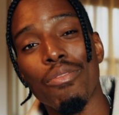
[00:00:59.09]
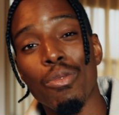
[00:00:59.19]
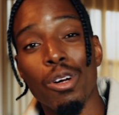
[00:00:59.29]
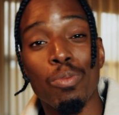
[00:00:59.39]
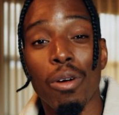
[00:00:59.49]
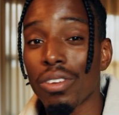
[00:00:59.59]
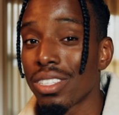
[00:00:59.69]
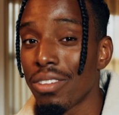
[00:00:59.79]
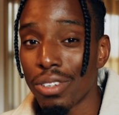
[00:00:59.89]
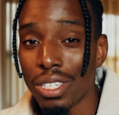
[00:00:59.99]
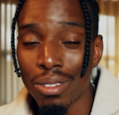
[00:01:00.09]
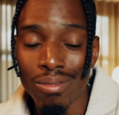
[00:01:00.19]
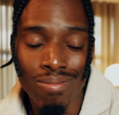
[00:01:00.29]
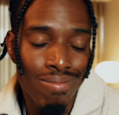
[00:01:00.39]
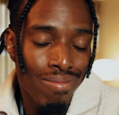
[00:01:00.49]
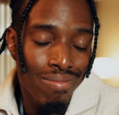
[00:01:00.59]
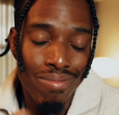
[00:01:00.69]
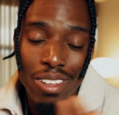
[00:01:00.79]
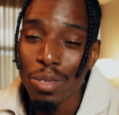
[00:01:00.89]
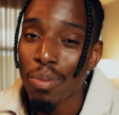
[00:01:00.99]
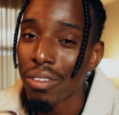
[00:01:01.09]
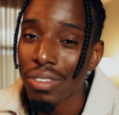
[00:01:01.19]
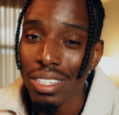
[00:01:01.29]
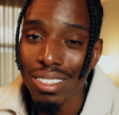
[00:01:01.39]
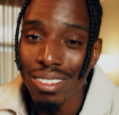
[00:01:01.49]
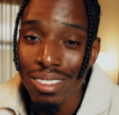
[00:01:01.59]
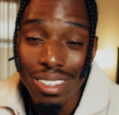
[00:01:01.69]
If it works perfectly for you, it's perfect.